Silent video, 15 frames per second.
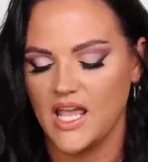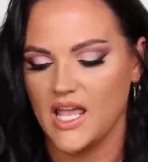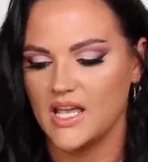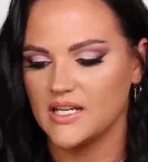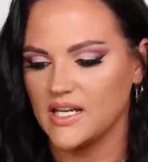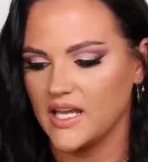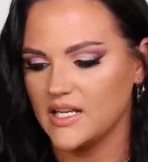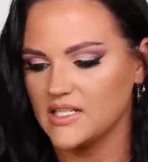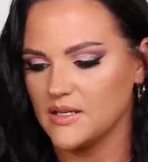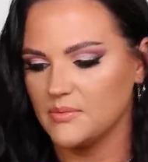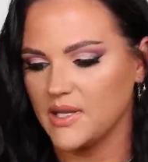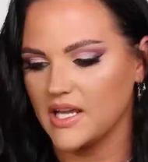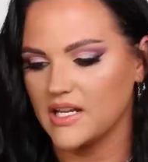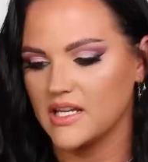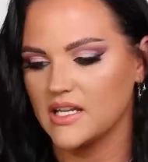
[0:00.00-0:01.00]
And I ended up
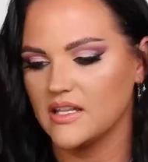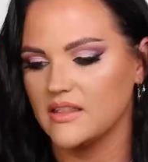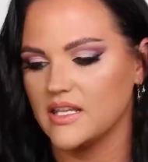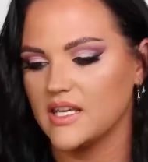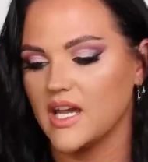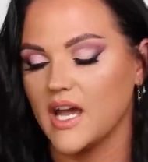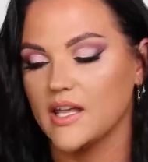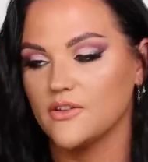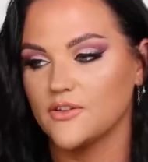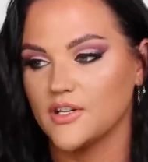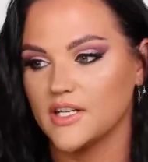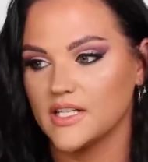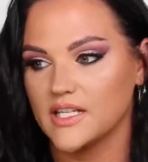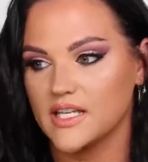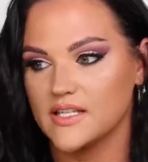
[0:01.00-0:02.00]
getting the
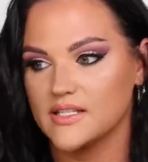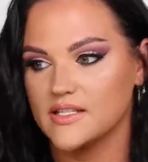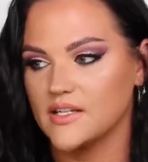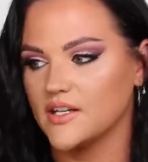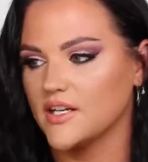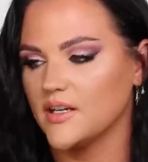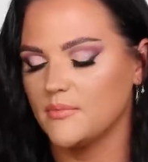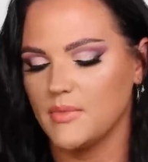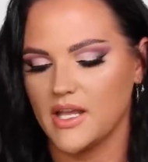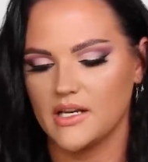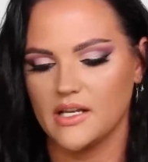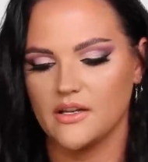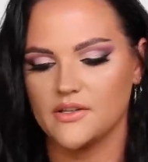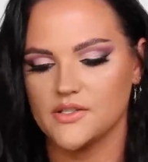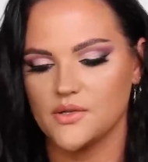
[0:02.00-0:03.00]
hyaluronic serum, and
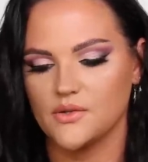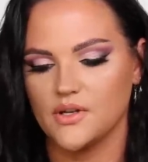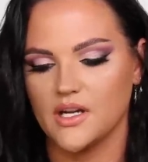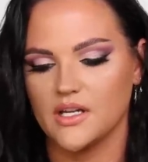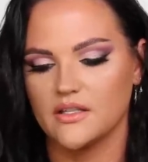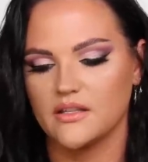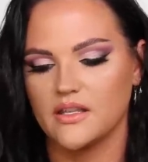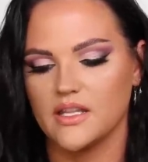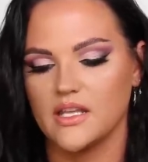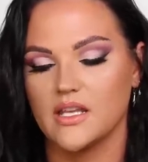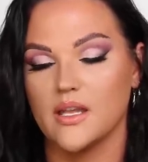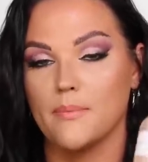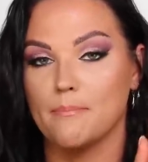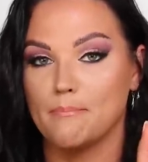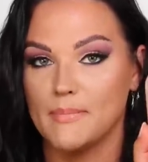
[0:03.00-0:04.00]
I also got
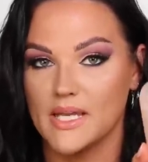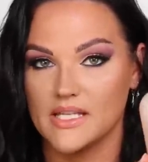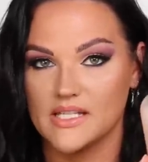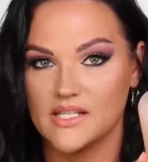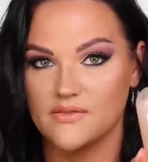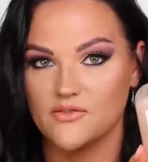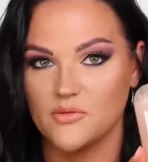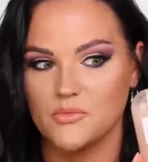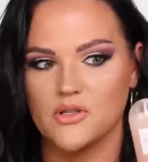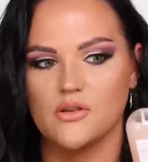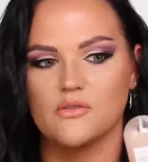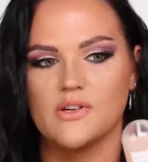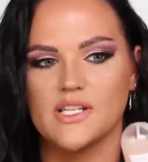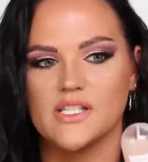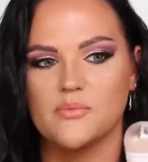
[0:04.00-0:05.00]
the mist from
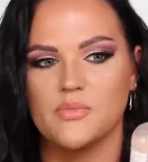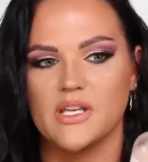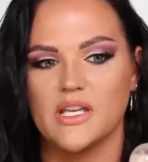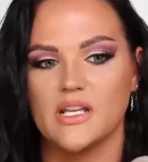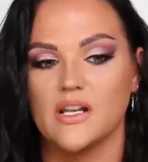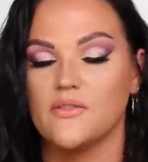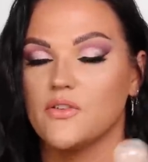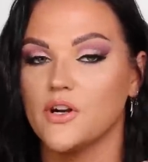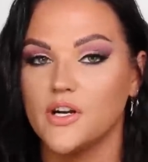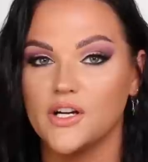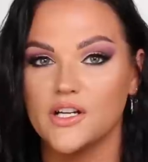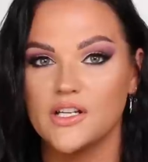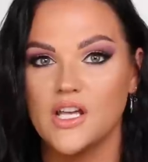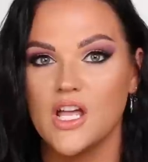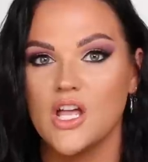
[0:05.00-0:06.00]
Glow Recipe. And I've
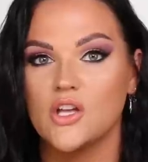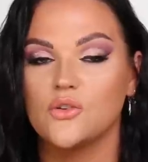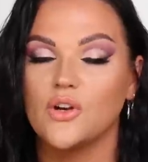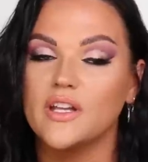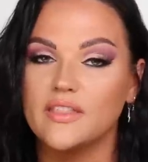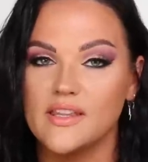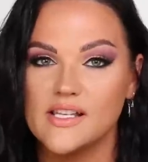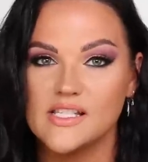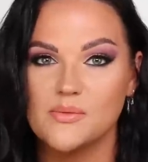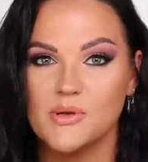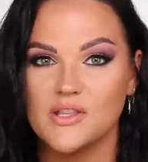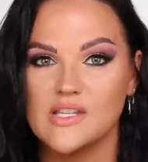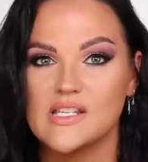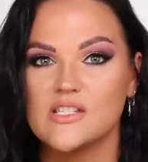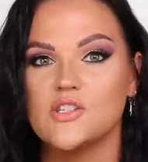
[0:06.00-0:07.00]
heard great things
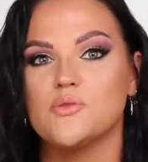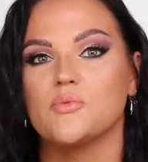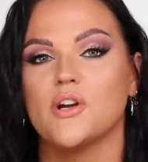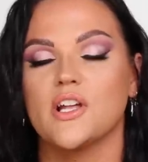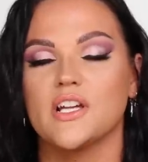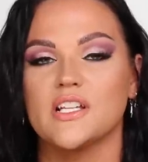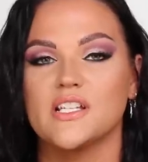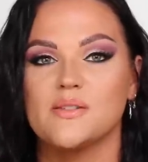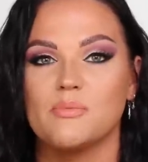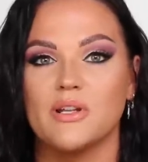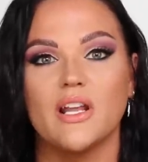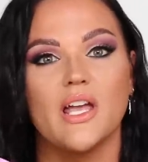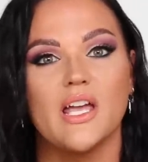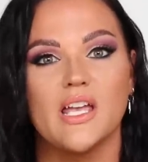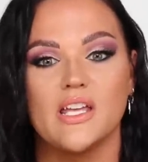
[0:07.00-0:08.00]
about these two products, but
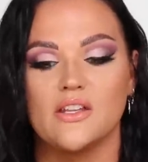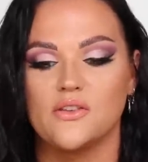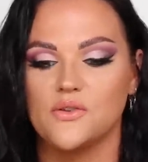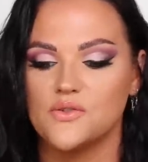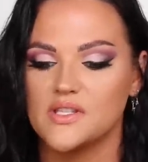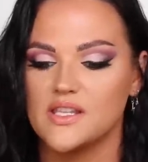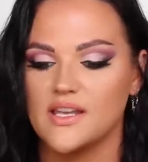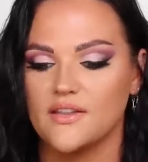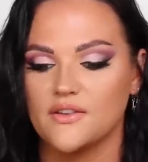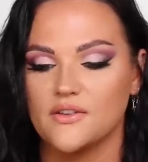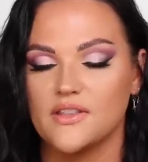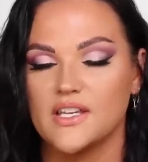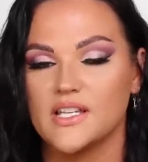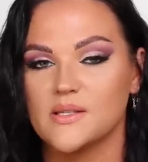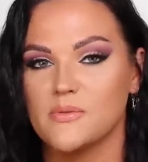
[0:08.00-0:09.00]
I used the other
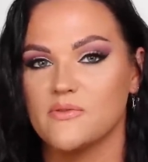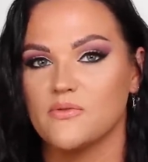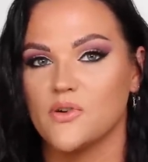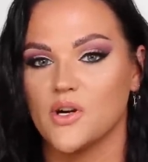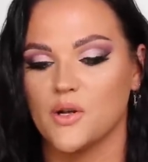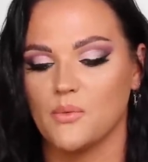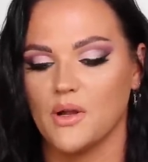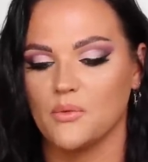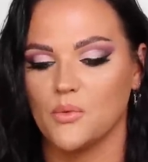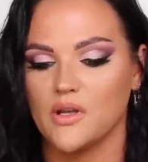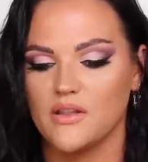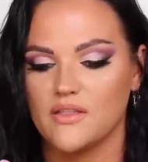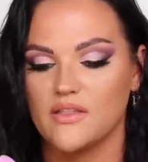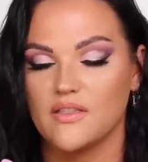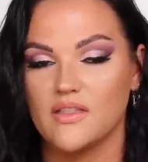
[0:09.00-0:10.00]
things before I went
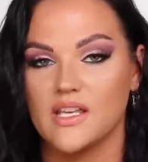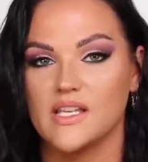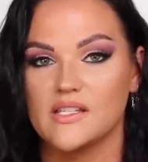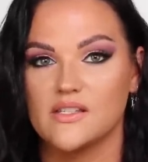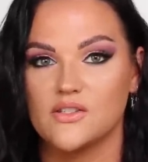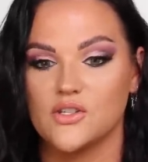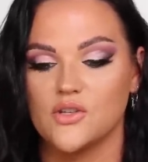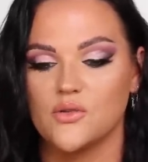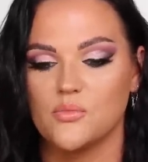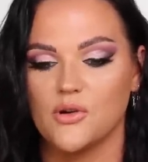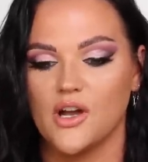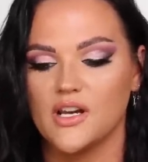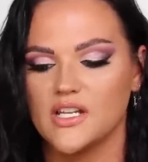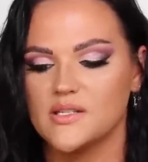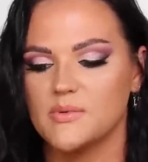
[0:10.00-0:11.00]
with these two
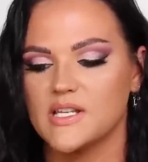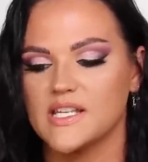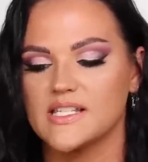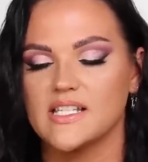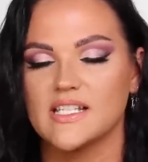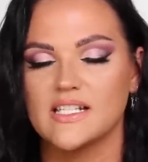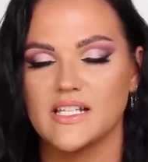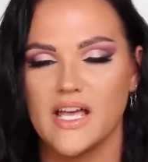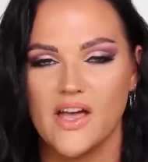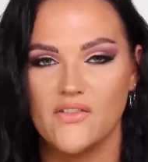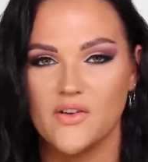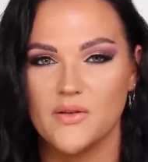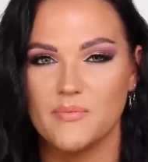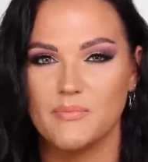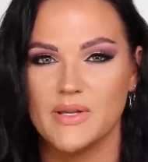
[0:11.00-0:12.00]
products because they didn't have
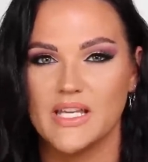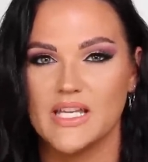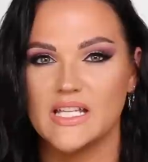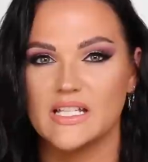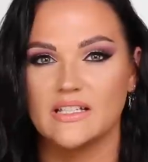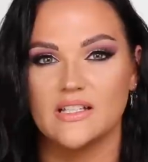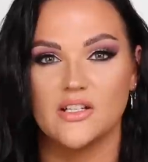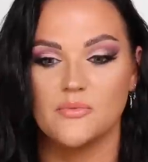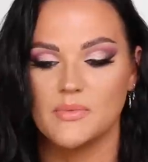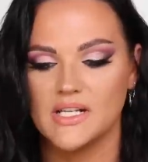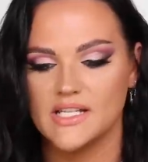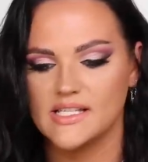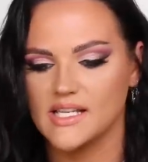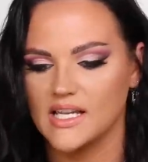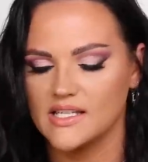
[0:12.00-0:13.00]
them in little
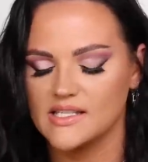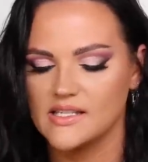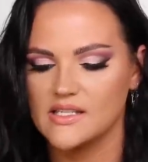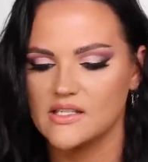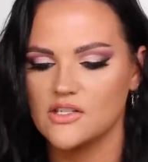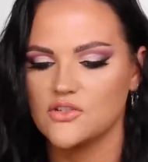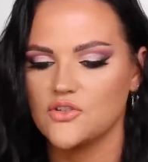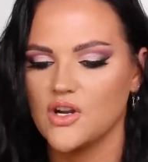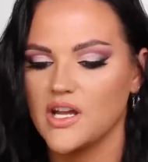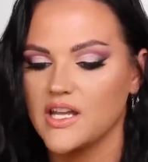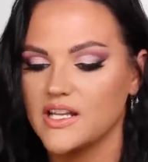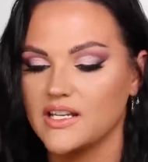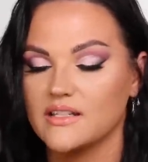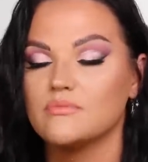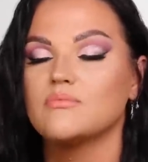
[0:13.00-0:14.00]
mini sizes to try,
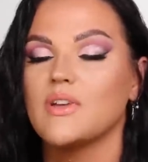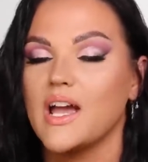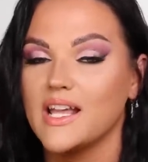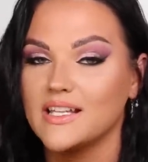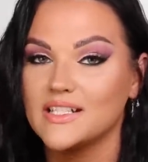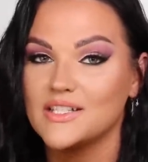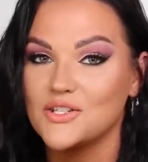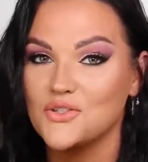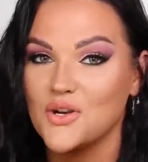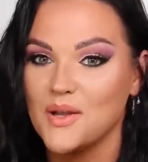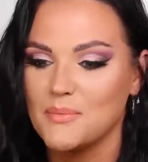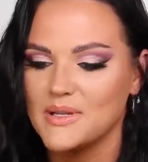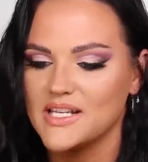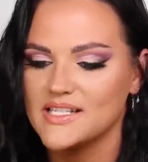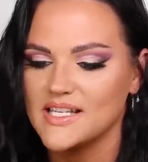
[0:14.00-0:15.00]
and I like to try
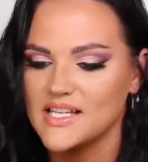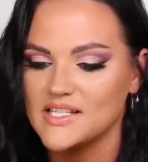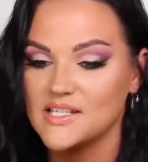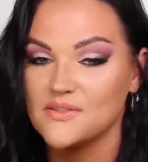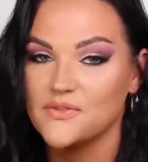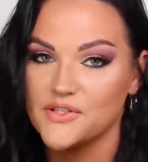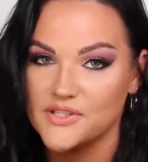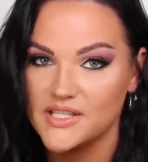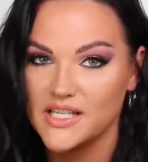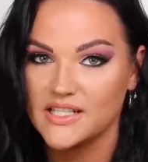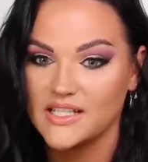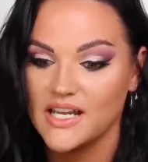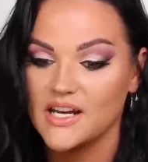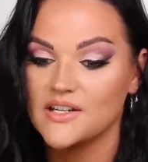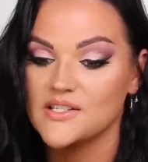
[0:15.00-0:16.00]
mini sizes for
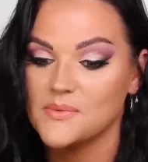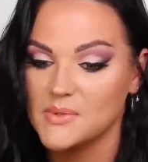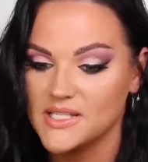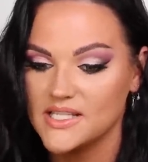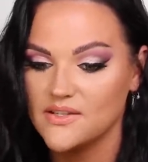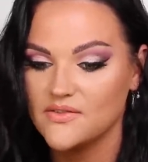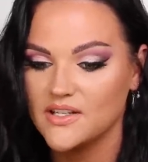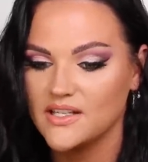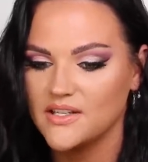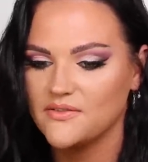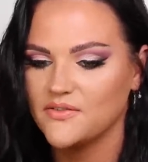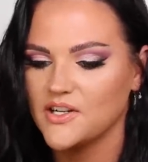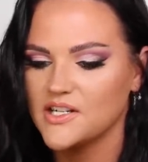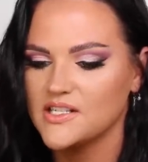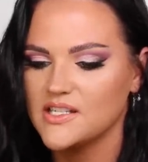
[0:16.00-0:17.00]
skincare specifically
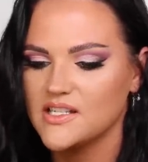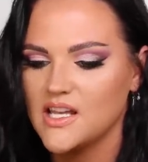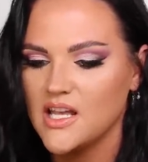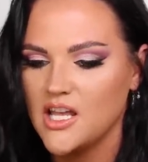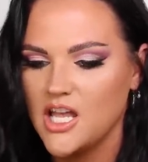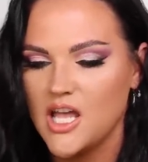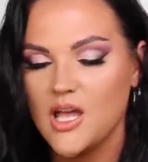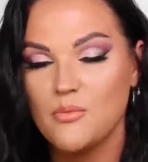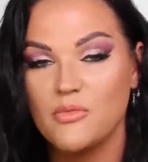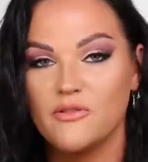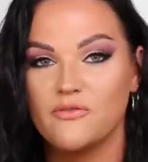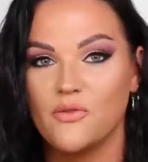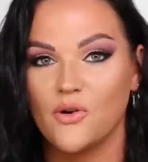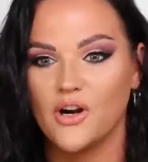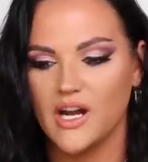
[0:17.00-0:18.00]
first
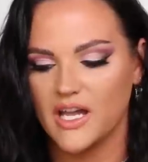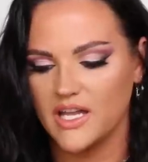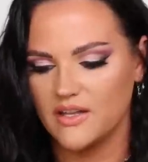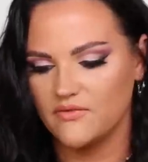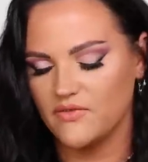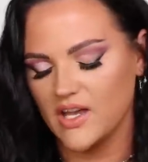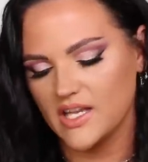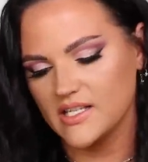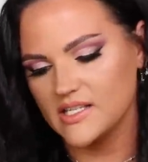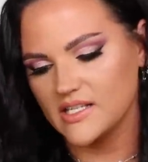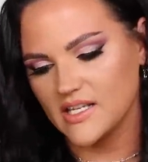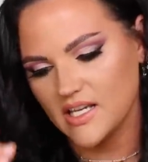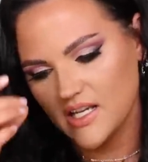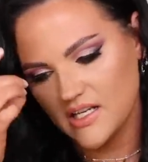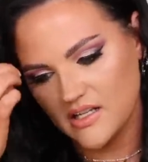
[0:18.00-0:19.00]
before I invest
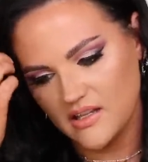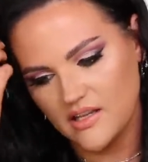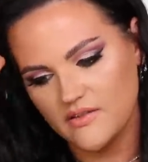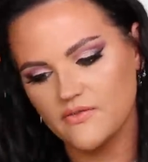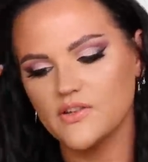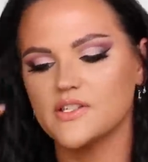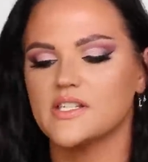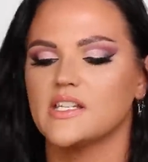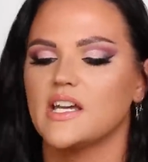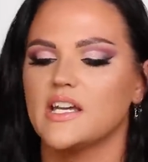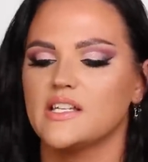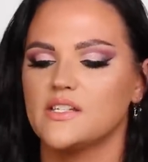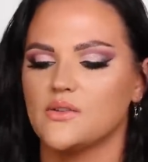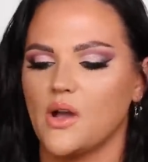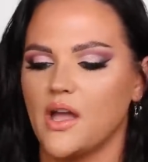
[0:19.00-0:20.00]
in the full
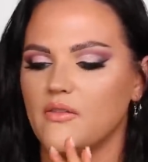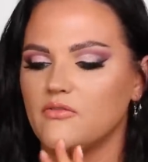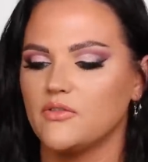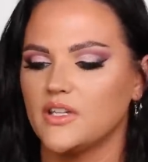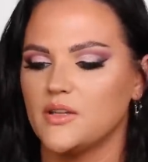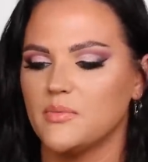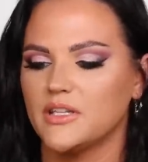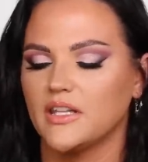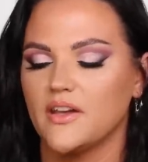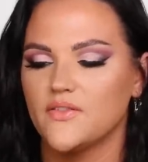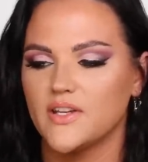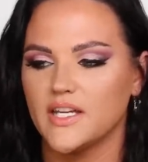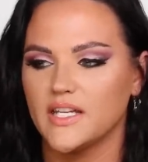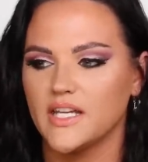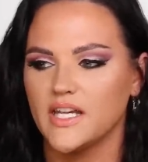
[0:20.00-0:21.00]
size. So I've really been
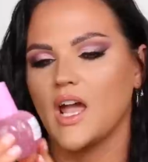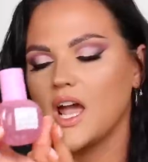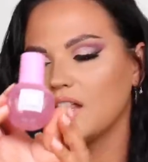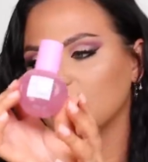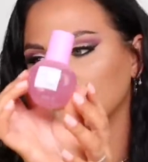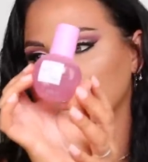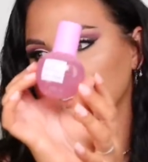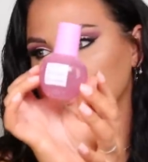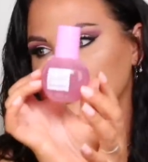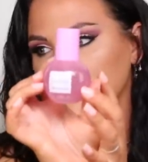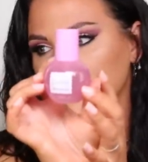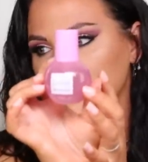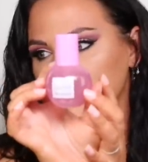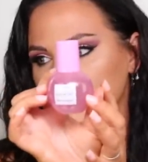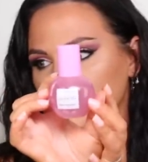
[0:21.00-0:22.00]
loving
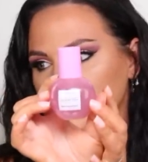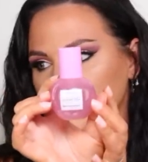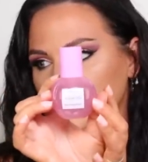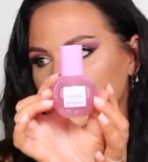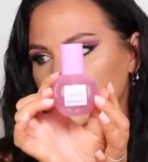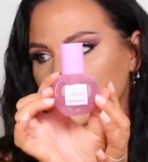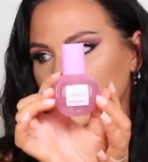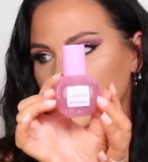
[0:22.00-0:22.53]
hyaluronic serum.